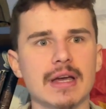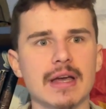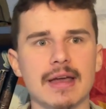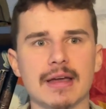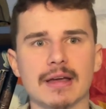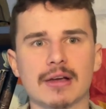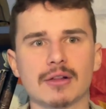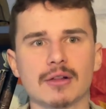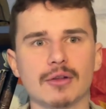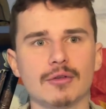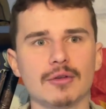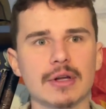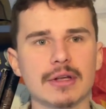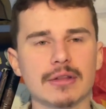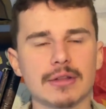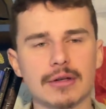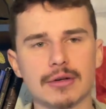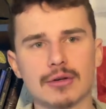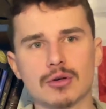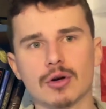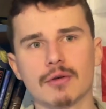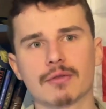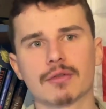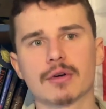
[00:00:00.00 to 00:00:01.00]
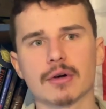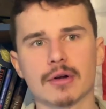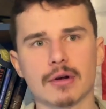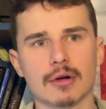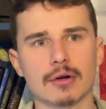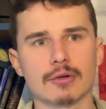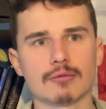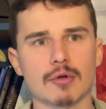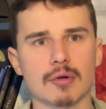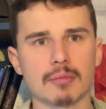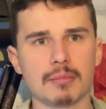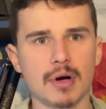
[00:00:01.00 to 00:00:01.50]
including the
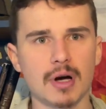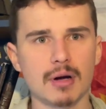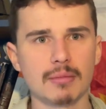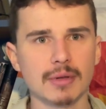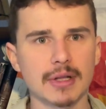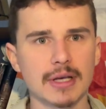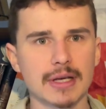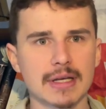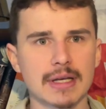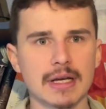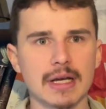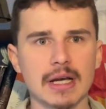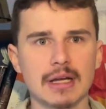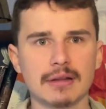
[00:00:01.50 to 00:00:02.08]
Novgorod Republic,